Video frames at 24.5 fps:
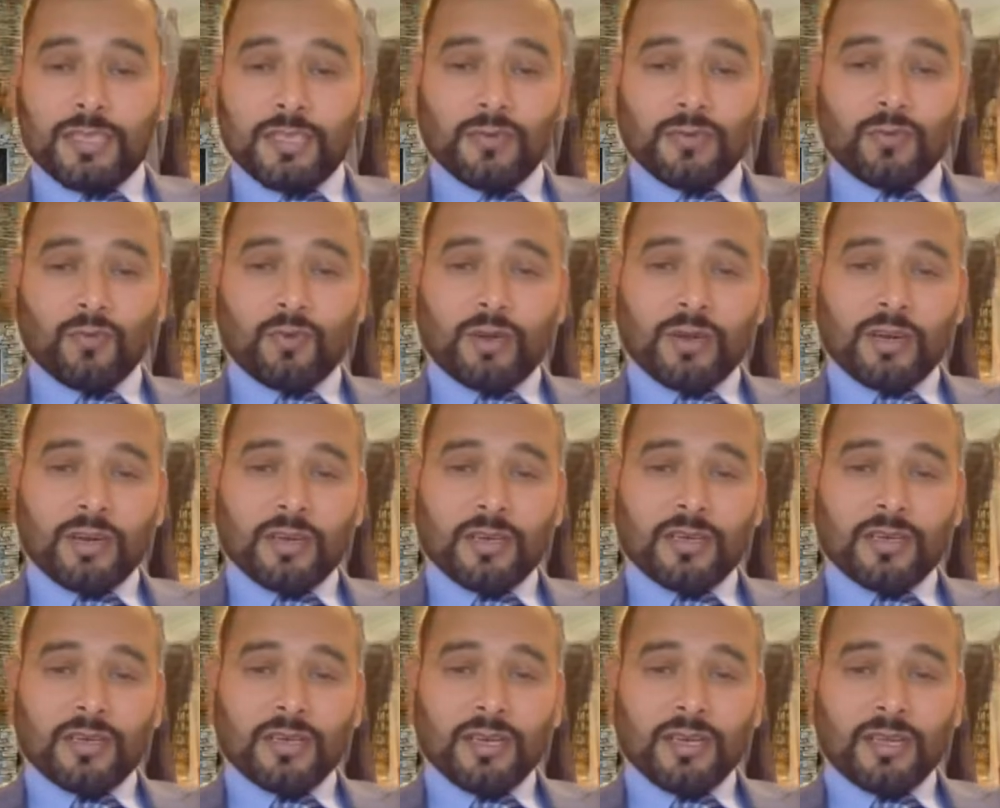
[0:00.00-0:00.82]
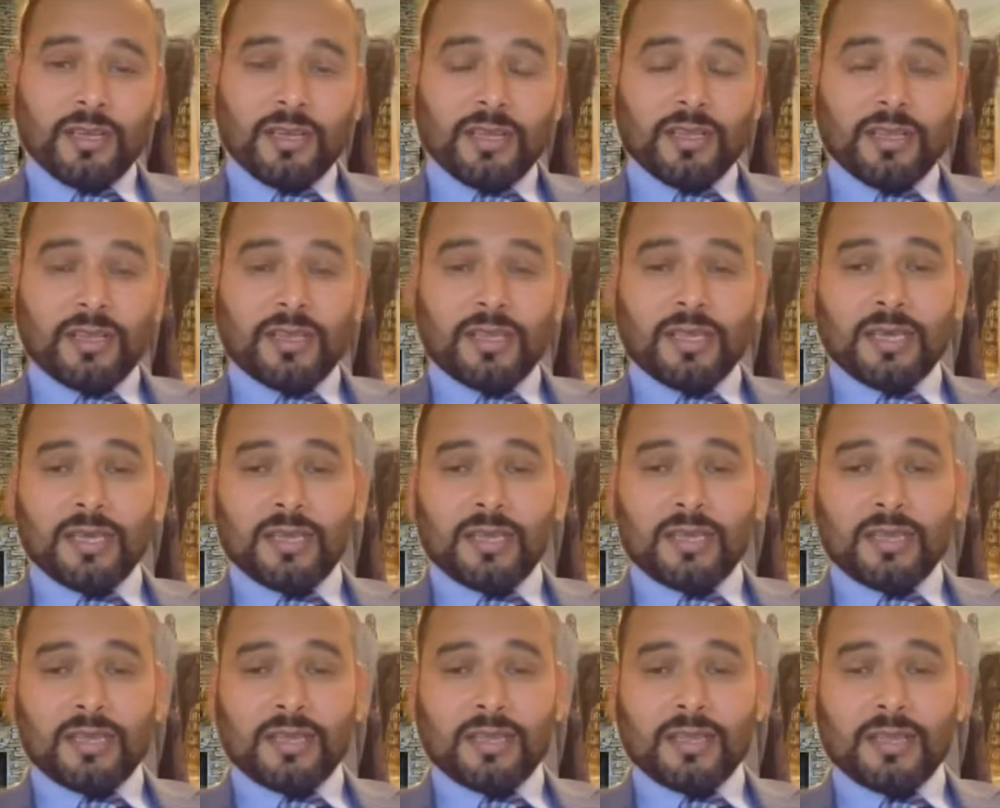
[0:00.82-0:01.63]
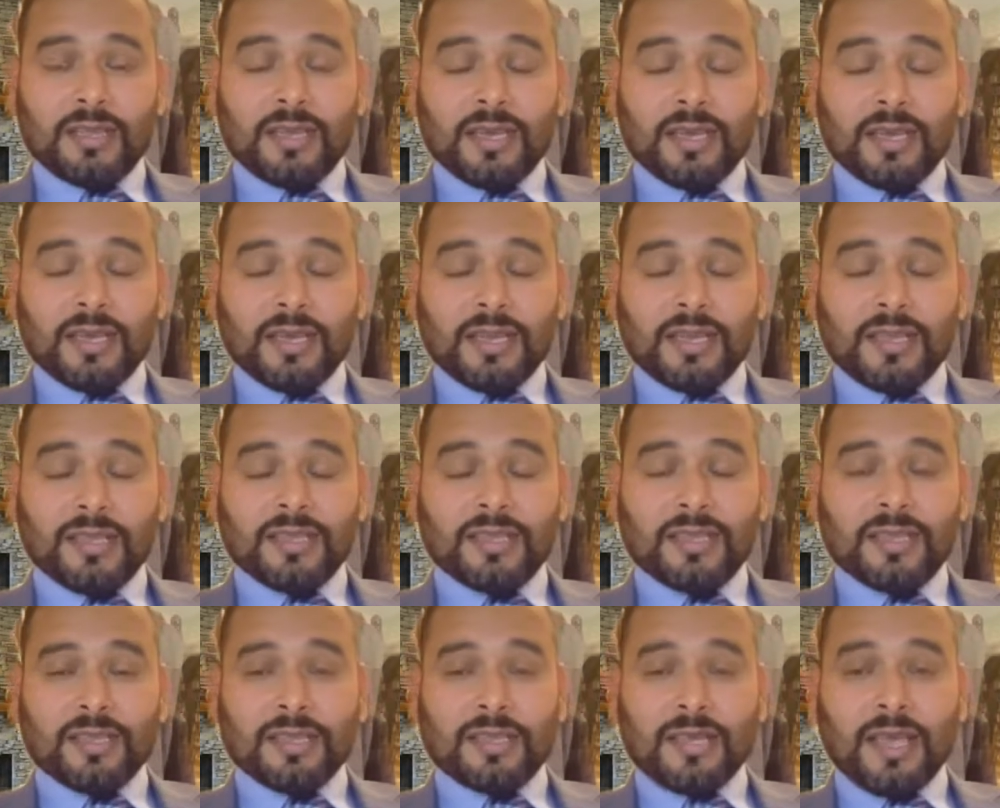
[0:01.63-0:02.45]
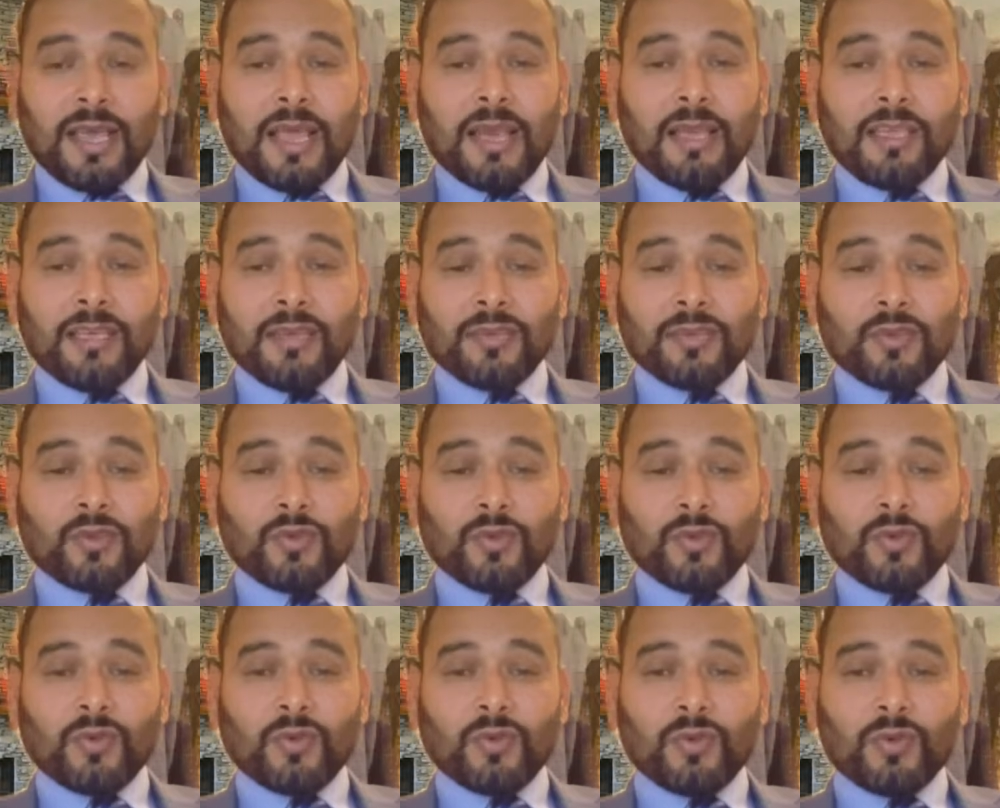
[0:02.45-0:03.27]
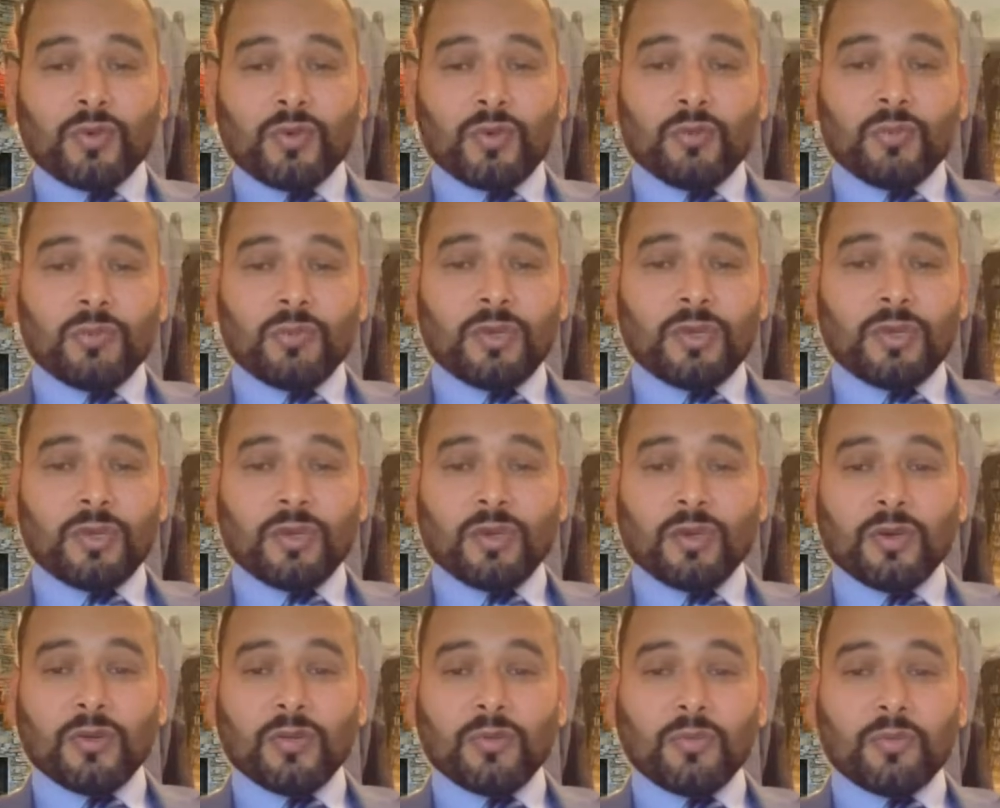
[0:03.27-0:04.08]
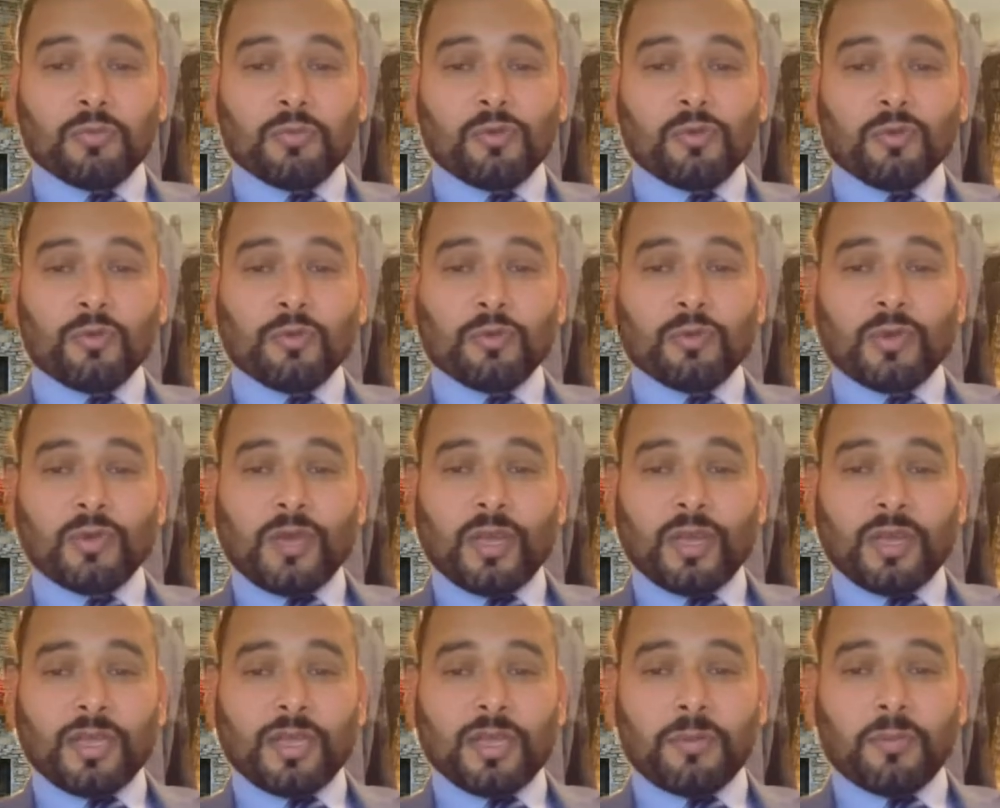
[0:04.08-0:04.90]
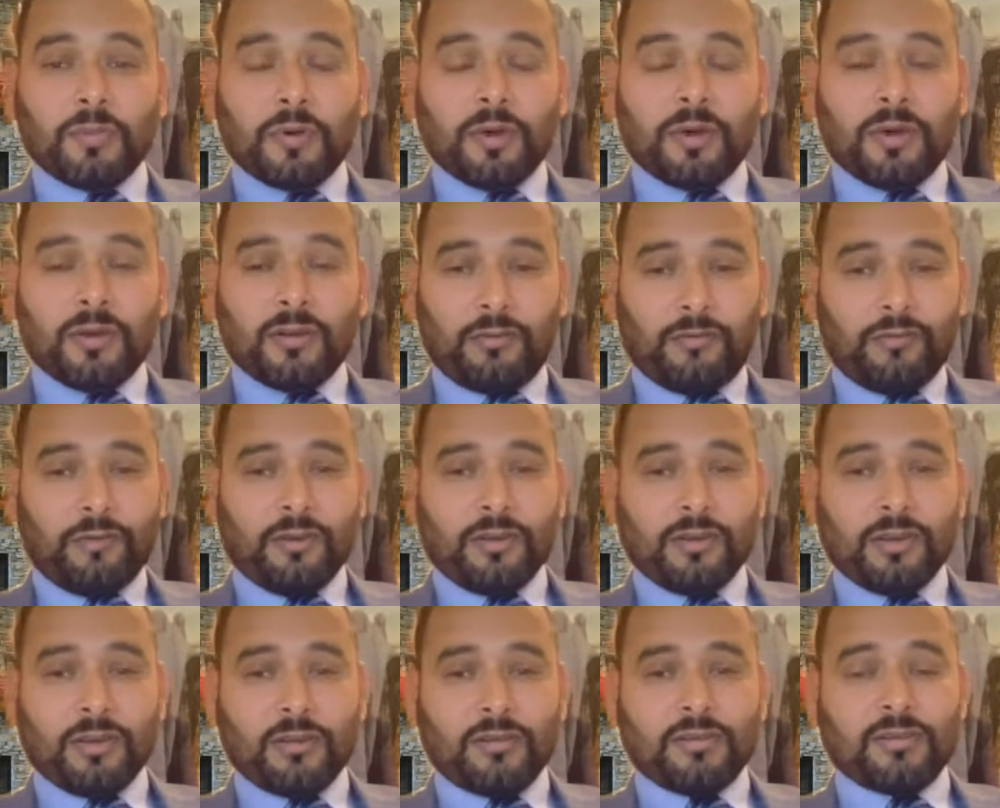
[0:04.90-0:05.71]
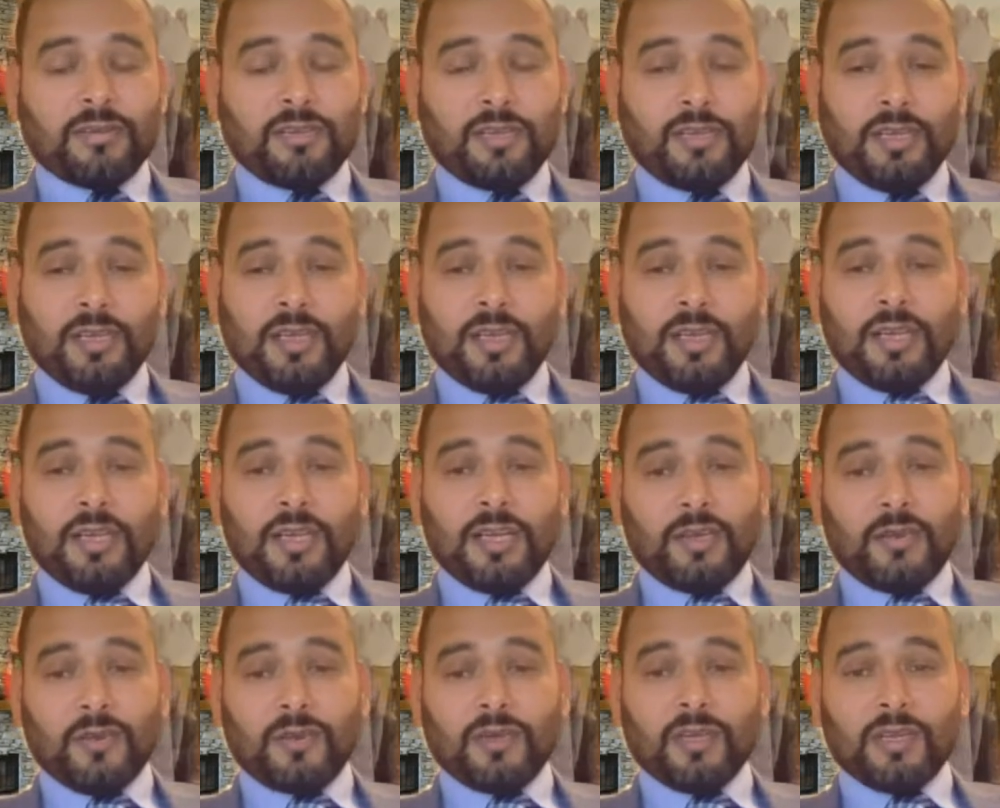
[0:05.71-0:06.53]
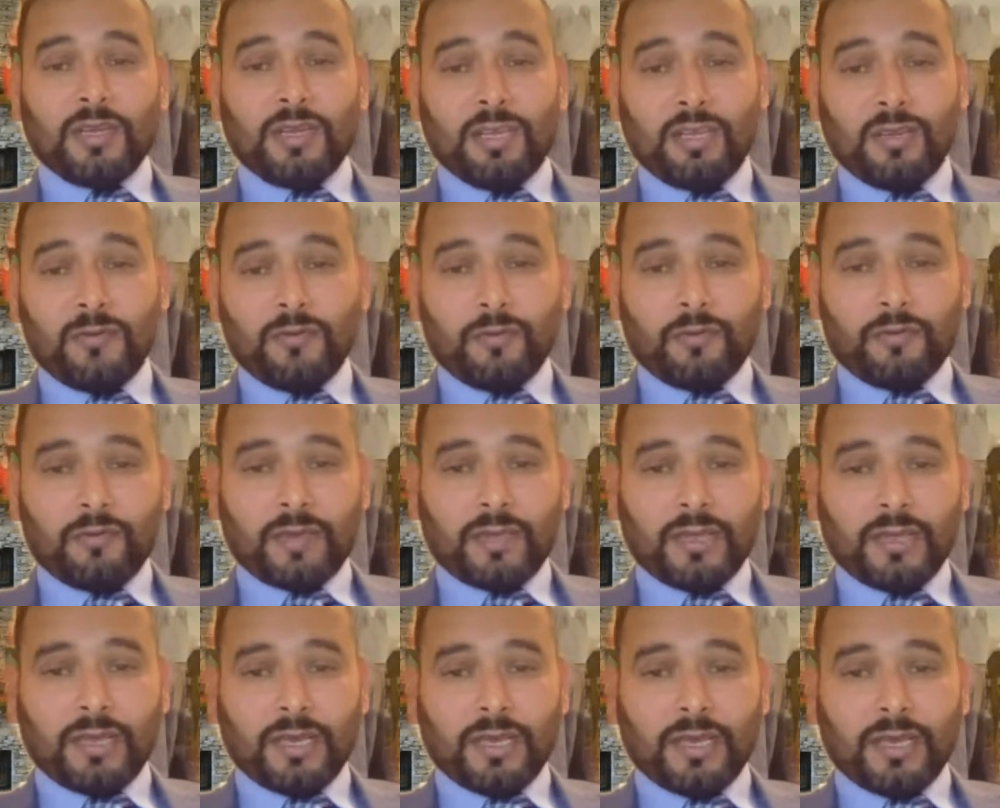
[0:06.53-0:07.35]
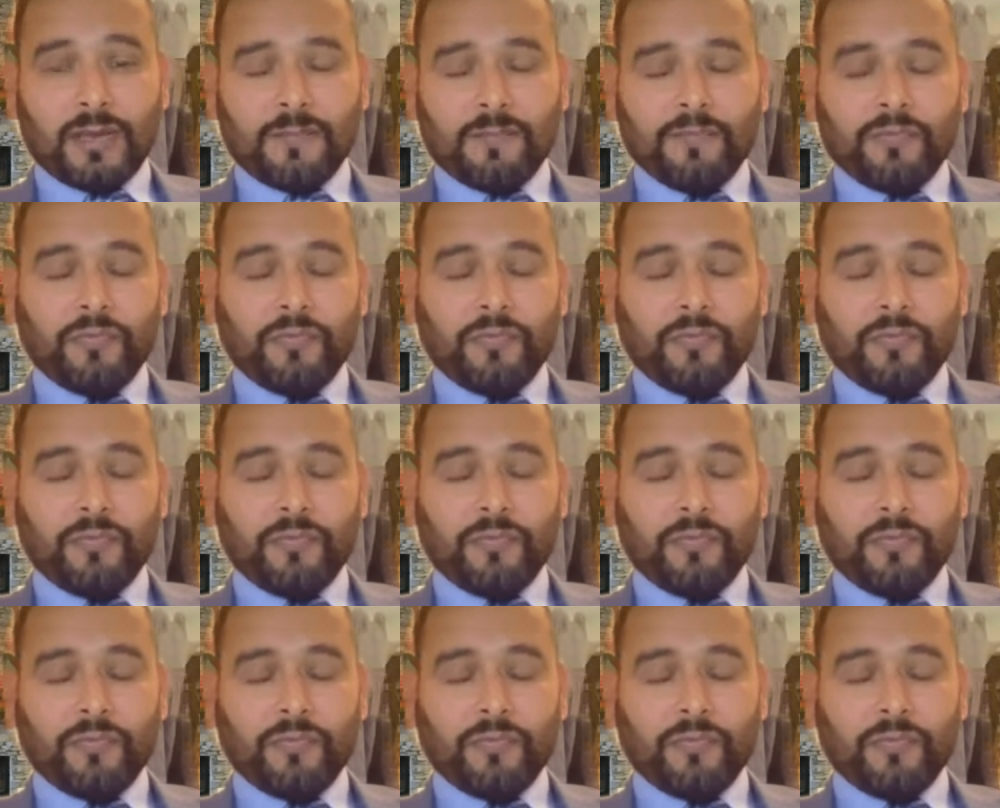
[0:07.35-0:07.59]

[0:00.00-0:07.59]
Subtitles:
is what that they can tell you to move to another part of your country and you can live over there.